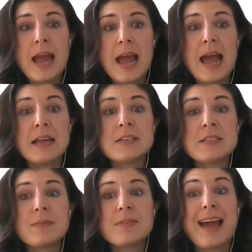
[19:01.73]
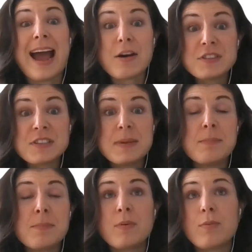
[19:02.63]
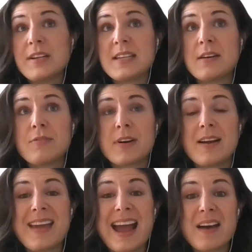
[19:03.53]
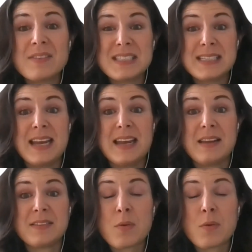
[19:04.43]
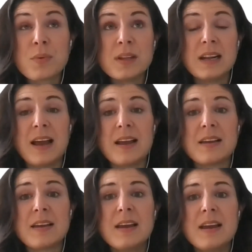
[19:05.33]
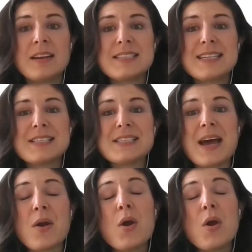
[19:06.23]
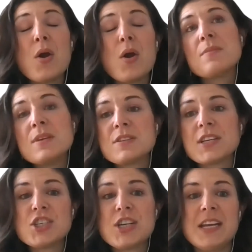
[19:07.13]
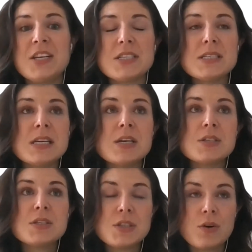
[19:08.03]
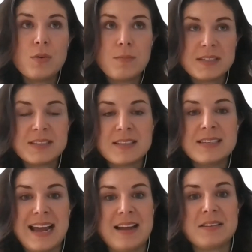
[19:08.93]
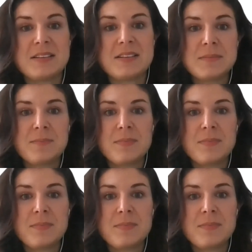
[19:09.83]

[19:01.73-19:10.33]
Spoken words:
And the Hausa people of West Africa, they have this saying that I really like. And it says that when the music changes, so must the dance.